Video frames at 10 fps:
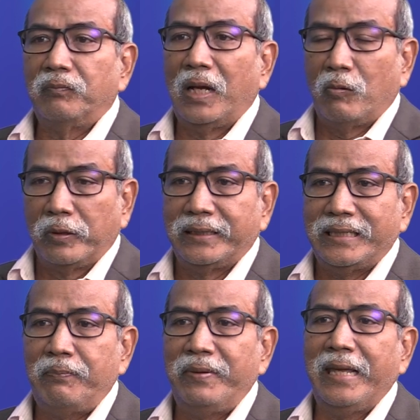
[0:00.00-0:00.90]
I was a
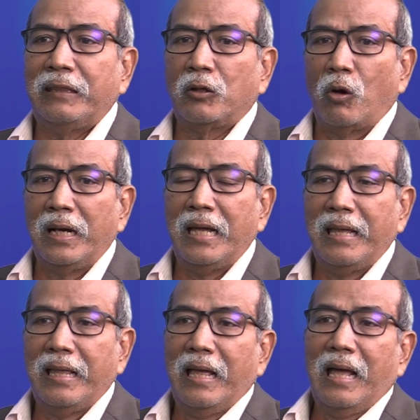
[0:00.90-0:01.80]
JPA scholar
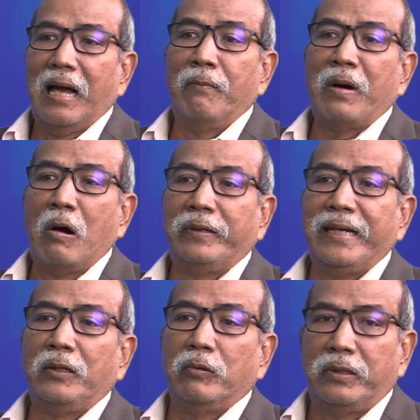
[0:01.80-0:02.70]

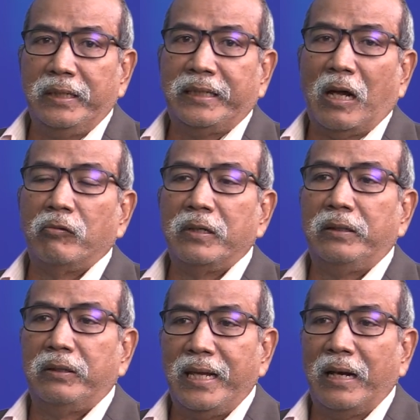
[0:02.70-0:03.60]
amounting to
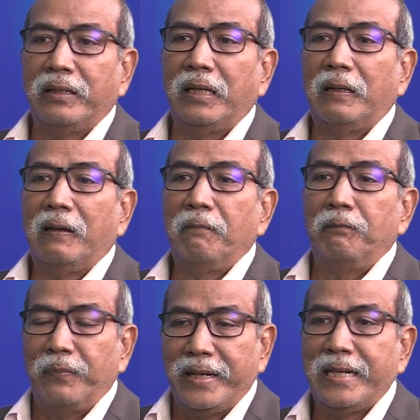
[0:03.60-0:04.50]
3,300
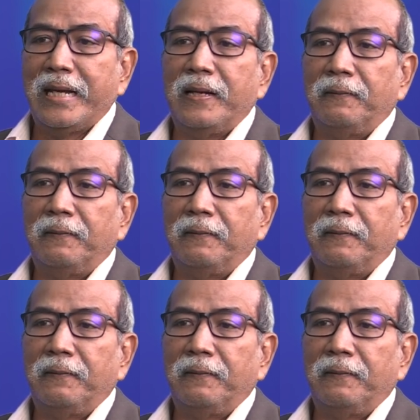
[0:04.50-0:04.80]
per year.